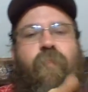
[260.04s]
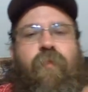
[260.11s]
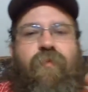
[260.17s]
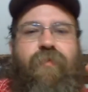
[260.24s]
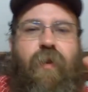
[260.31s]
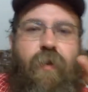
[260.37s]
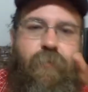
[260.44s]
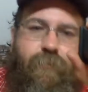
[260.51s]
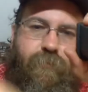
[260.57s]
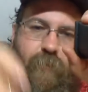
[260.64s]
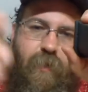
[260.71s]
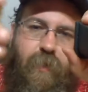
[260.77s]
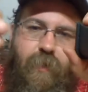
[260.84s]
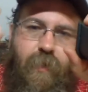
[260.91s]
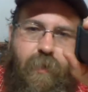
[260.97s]
So
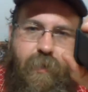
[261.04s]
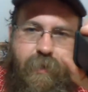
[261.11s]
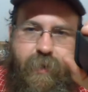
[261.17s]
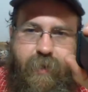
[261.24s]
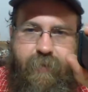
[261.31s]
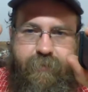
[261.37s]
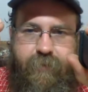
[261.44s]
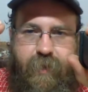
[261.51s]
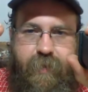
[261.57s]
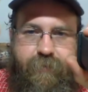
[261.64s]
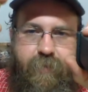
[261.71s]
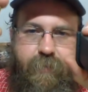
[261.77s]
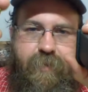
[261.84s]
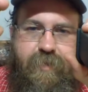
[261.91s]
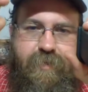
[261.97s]
I have live
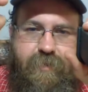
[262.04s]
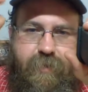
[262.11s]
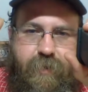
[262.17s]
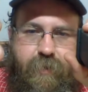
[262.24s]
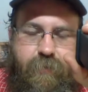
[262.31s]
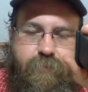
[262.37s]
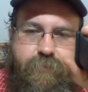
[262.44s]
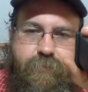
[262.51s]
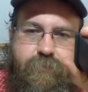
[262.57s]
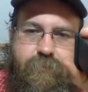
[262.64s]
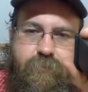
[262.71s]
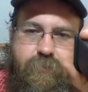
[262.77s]
ammunition here.